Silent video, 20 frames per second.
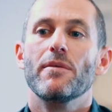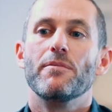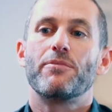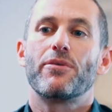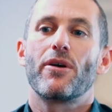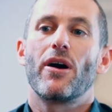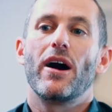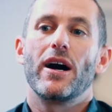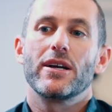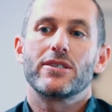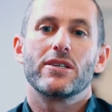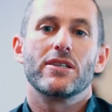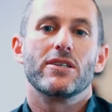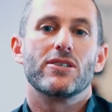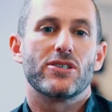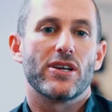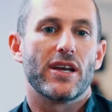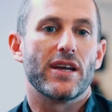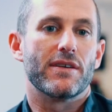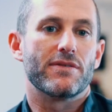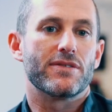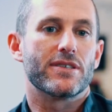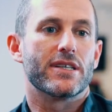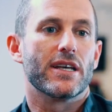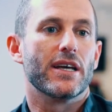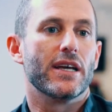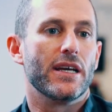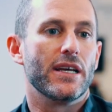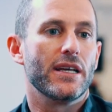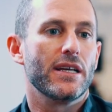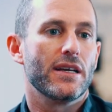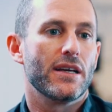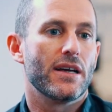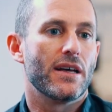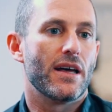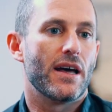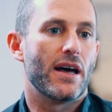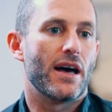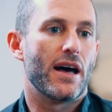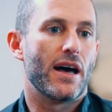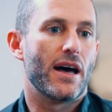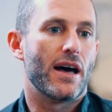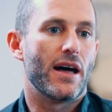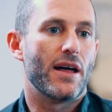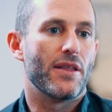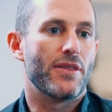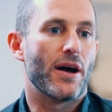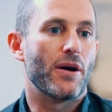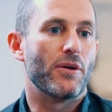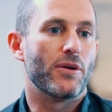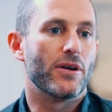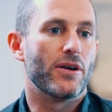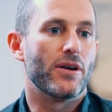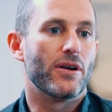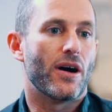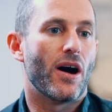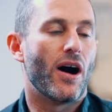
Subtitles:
Prior to the GFC, they were